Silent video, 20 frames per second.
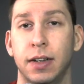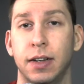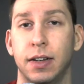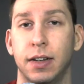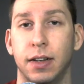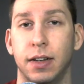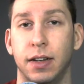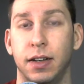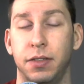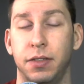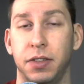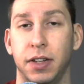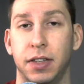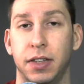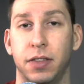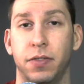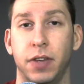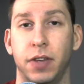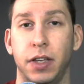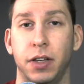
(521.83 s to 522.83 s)
If you like the
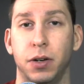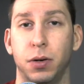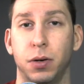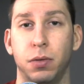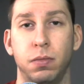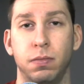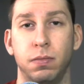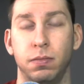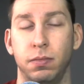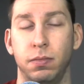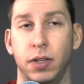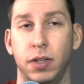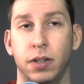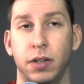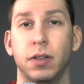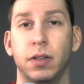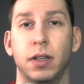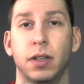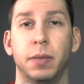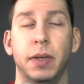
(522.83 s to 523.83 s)
video,
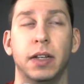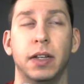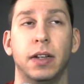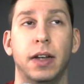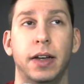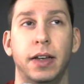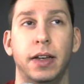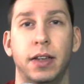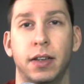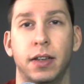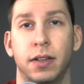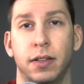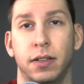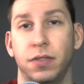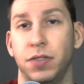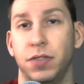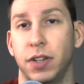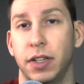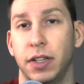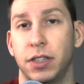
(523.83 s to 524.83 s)
give me a like.
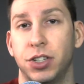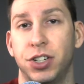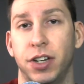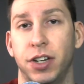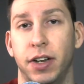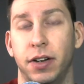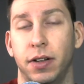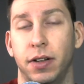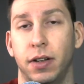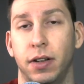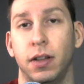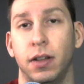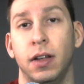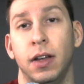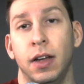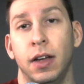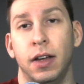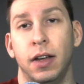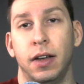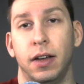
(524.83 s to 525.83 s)
If you like the channel,
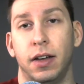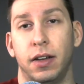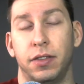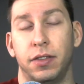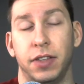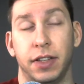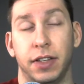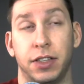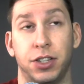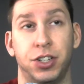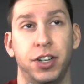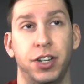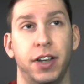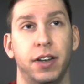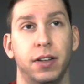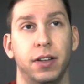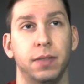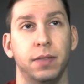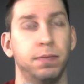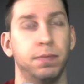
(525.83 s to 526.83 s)
if you like the
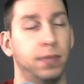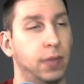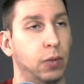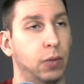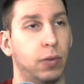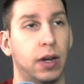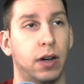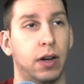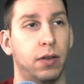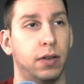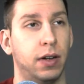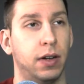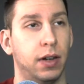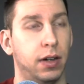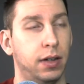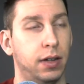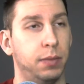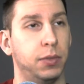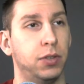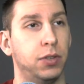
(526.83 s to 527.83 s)
channel, wow, I
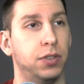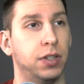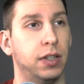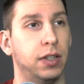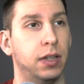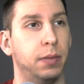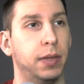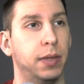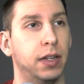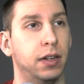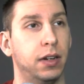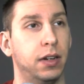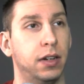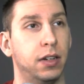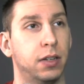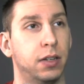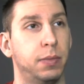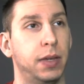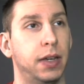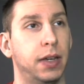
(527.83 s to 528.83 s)
am losing the ability to
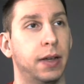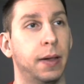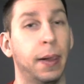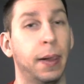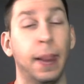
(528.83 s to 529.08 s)
speak.